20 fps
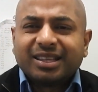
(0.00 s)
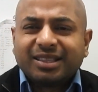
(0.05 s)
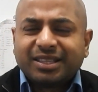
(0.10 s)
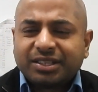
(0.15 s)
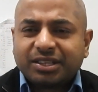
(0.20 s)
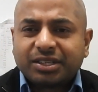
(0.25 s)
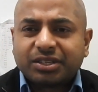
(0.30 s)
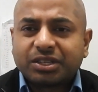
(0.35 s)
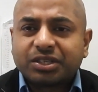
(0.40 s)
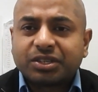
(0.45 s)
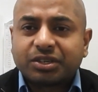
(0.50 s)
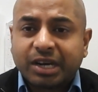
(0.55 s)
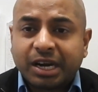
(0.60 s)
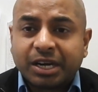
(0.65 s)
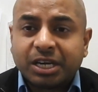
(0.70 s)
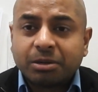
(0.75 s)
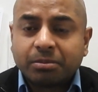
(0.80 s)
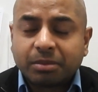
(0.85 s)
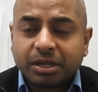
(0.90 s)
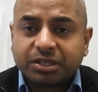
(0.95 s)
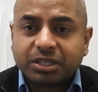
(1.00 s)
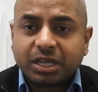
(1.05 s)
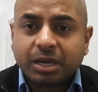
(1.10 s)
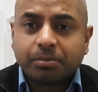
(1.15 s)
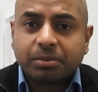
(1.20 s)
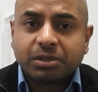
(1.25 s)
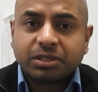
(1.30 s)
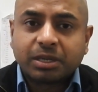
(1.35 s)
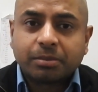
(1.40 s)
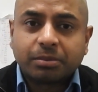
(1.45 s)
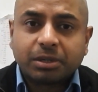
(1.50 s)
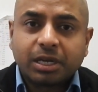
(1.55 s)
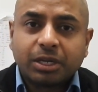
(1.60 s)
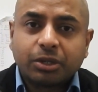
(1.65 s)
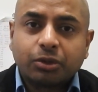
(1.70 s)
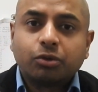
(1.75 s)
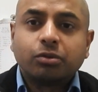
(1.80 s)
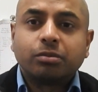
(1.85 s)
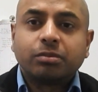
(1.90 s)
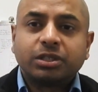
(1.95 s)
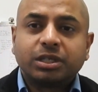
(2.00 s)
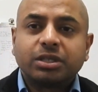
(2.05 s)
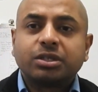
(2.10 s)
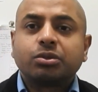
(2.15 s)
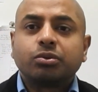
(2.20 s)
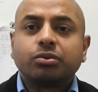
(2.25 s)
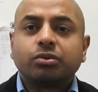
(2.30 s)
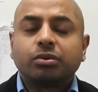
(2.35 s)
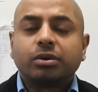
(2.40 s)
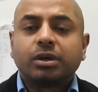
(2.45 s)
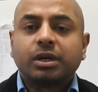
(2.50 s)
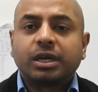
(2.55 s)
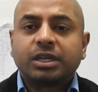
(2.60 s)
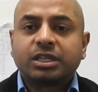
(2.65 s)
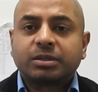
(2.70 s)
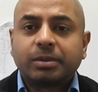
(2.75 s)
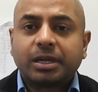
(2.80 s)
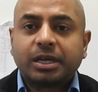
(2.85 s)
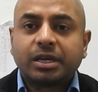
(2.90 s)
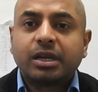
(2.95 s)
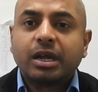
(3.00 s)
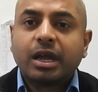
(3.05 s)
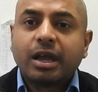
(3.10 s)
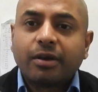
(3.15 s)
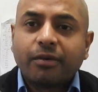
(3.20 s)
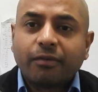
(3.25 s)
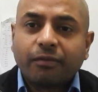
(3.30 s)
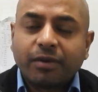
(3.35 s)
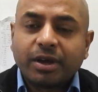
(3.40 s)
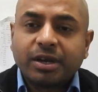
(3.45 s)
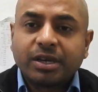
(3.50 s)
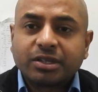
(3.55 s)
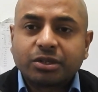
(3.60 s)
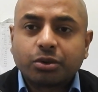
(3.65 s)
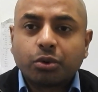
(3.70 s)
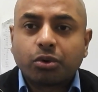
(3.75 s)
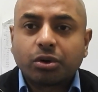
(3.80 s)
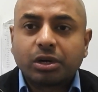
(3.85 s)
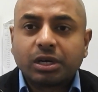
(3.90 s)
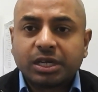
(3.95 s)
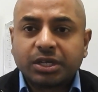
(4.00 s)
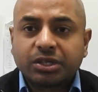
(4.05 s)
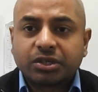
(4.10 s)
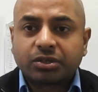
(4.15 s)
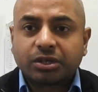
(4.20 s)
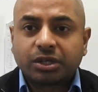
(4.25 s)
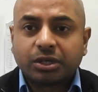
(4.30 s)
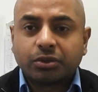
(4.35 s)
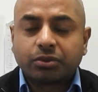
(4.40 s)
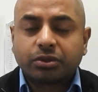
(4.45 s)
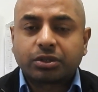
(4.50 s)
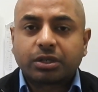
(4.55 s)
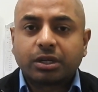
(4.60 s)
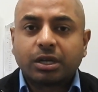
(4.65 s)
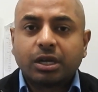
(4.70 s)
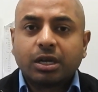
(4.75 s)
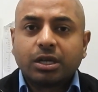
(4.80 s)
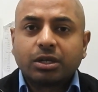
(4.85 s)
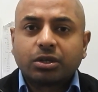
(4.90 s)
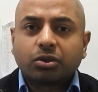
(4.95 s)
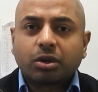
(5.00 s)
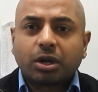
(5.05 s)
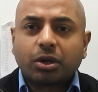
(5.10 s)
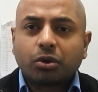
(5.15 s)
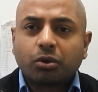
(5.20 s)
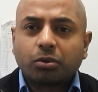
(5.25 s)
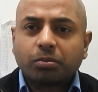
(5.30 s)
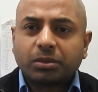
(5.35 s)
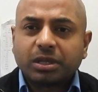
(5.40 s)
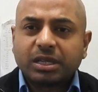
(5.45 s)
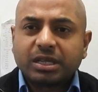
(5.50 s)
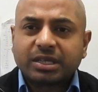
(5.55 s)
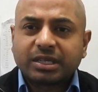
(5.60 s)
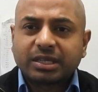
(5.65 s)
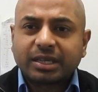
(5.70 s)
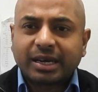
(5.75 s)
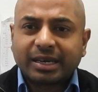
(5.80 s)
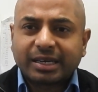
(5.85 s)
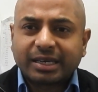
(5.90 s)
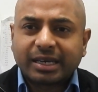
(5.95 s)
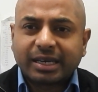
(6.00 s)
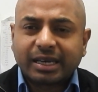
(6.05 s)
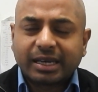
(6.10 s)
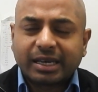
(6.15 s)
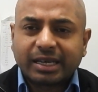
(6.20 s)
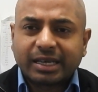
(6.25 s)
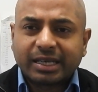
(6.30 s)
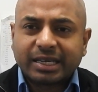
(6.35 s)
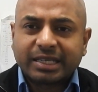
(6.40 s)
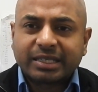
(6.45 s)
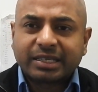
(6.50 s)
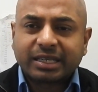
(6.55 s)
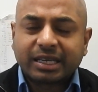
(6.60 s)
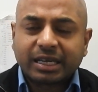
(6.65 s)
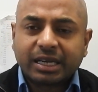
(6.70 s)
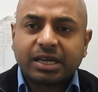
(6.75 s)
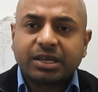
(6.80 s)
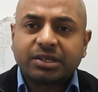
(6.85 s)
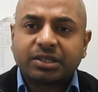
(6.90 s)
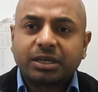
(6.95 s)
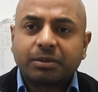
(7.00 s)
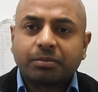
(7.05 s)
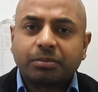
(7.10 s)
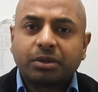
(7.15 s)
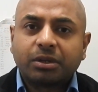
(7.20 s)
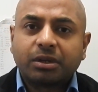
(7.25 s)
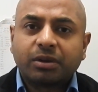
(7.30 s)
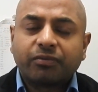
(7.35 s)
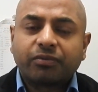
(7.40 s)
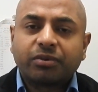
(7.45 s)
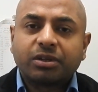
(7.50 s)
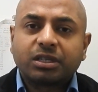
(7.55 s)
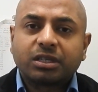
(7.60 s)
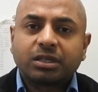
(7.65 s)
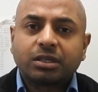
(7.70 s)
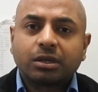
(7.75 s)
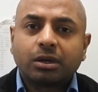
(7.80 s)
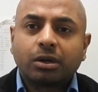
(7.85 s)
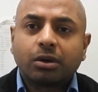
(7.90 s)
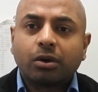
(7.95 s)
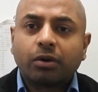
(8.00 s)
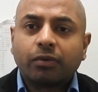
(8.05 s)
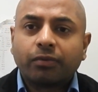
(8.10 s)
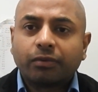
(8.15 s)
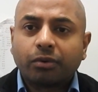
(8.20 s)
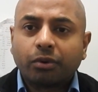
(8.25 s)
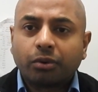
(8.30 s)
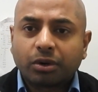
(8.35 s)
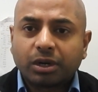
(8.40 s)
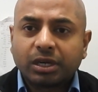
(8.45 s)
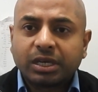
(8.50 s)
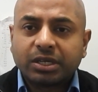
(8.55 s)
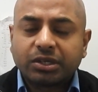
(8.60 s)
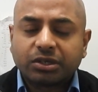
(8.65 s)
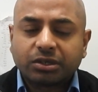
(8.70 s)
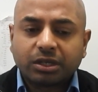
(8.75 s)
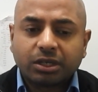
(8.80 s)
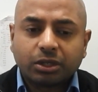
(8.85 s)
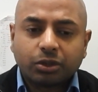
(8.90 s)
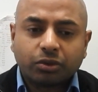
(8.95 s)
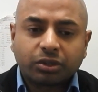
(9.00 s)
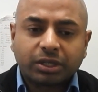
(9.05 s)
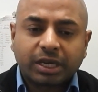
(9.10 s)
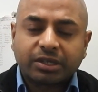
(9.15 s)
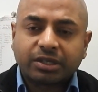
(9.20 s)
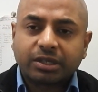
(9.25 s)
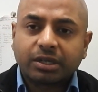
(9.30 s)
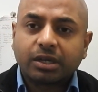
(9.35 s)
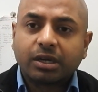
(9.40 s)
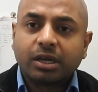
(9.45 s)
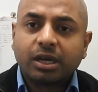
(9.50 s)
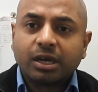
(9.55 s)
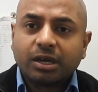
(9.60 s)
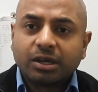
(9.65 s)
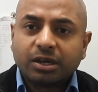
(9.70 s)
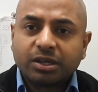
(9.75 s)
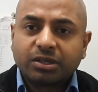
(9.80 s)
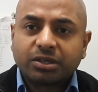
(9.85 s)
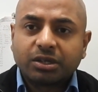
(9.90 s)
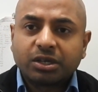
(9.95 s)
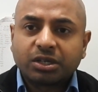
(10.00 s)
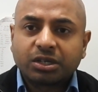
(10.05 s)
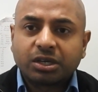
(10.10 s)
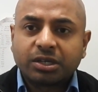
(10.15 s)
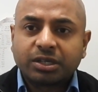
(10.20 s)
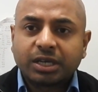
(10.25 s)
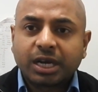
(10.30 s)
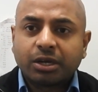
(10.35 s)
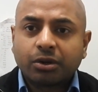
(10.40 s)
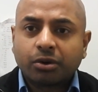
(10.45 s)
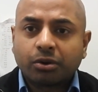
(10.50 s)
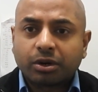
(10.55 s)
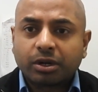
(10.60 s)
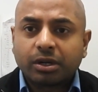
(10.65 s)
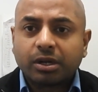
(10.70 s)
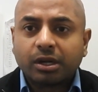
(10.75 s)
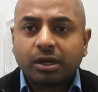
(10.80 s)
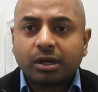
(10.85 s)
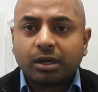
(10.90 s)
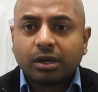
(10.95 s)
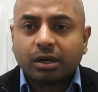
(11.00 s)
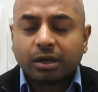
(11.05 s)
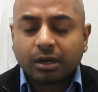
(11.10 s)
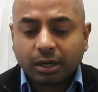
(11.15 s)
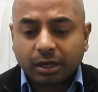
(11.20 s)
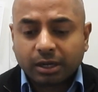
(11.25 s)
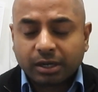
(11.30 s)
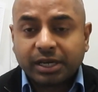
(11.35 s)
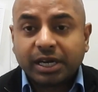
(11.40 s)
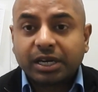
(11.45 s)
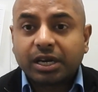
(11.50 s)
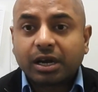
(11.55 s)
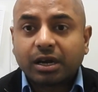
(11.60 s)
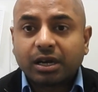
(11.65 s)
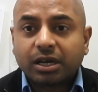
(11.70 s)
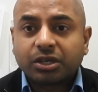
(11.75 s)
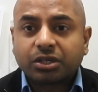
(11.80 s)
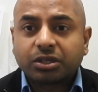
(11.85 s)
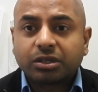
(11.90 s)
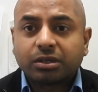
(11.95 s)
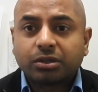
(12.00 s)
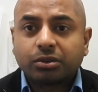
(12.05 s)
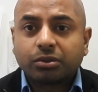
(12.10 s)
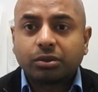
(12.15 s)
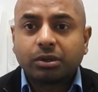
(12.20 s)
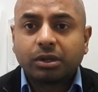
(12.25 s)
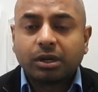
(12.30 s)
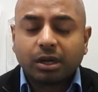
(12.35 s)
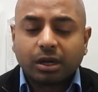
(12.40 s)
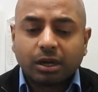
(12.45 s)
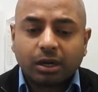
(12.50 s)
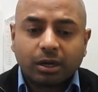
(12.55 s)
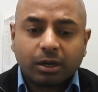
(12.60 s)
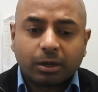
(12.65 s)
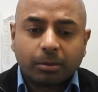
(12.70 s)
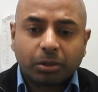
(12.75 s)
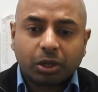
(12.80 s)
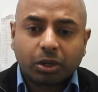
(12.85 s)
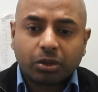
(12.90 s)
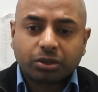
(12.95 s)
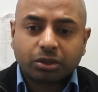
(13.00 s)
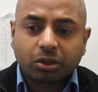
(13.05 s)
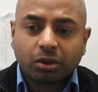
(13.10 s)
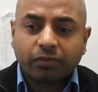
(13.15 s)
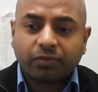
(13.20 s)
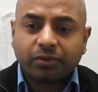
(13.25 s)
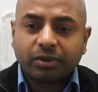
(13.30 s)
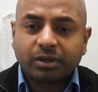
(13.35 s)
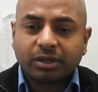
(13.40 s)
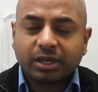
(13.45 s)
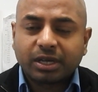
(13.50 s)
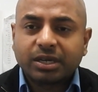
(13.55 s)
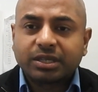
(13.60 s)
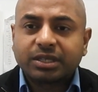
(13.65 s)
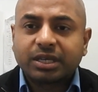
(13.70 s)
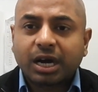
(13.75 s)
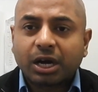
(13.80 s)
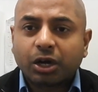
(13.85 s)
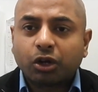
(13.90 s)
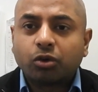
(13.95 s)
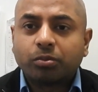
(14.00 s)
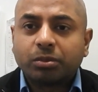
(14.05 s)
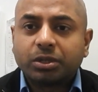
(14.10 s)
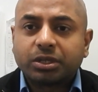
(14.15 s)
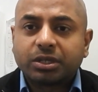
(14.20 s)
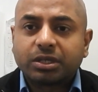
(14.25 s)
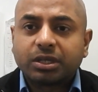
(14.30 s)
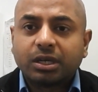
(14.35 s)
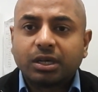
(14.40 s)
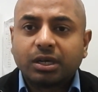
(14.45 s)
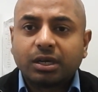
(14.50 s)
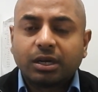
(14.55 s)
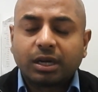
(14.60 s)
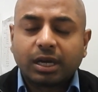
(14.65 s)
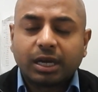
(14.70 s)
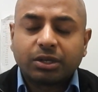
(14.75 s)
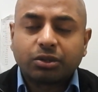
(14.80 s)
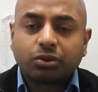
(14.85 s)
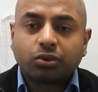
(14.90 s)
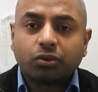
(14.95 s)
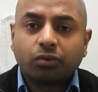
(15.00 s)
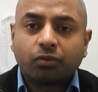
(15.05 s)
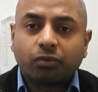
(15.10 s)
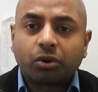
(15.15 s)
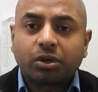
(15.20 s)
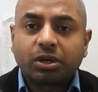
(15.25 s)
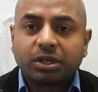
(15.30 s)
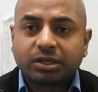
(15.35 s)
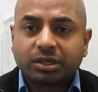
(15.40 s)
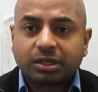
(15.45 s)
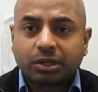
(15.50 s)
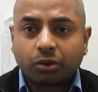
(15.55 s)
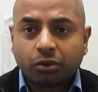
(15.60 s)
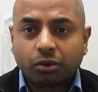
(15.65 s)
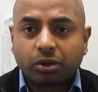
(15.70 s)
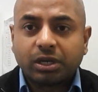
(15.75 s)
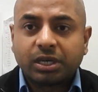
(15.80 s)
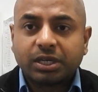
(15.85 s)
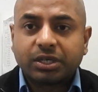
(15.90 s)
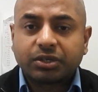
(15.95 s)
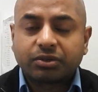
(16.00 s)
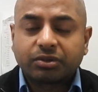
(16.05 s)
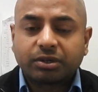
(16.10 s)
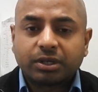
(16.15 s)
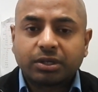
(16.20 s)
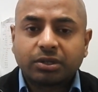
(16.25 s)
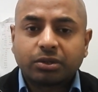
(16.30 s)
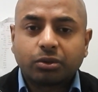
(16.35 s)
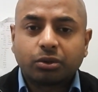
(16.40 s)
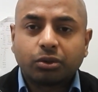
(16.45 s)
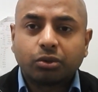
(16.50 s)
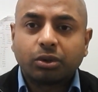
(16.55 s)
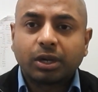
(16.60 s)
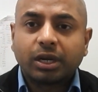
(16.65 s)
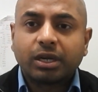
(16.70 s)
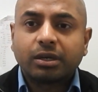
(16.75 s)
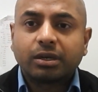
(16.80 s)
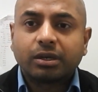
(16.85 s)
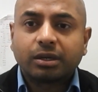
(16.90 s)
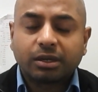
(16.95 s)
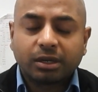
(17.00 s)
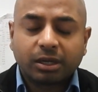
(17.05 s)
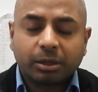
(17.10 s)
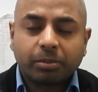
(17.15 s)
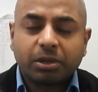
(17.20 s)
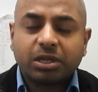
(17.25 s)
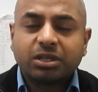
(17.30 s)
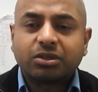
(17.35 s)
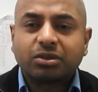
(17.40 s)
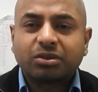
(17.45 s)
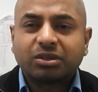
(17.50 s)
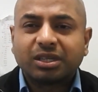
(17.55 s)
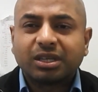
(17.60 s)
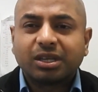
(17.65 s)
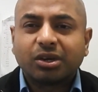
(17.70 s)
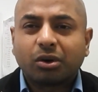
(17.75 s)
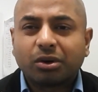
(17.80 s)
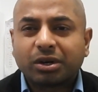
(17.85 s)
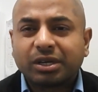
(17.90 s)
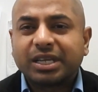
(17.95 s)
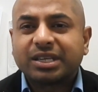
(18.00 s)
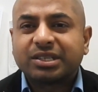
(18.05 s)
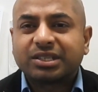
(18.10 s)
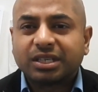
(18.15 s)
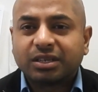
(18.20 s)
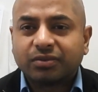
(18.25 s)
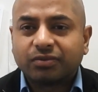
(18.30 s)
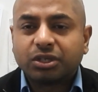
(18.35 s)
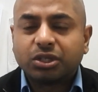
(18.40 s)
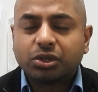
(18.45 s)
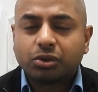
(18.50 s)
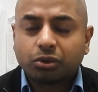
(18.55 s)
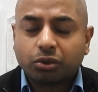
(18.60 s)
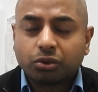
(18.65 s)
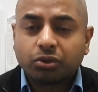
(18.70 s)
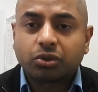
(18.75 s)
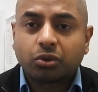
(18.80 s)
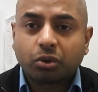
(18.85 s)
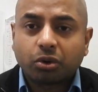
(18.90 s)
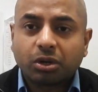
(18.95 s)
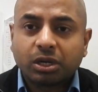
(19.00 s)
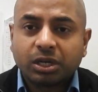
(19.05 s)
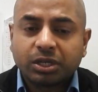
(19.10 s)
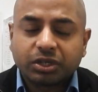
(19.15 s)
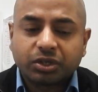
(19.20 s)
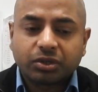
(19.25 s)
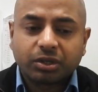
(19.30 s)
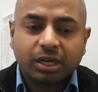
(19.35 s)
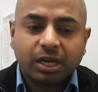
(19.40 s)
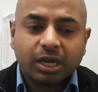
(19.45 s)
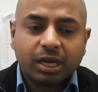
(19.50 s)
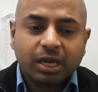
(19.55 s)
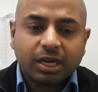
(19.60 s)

These are just random examples I'm telling you just to explain when is oral history used. So I hope this and This clears up the difference uh, of oral history used as a research design or a uh, data collection tool, uh, because often there is arguments as to what is oral history. So you can, depends on the context in which you use oral history.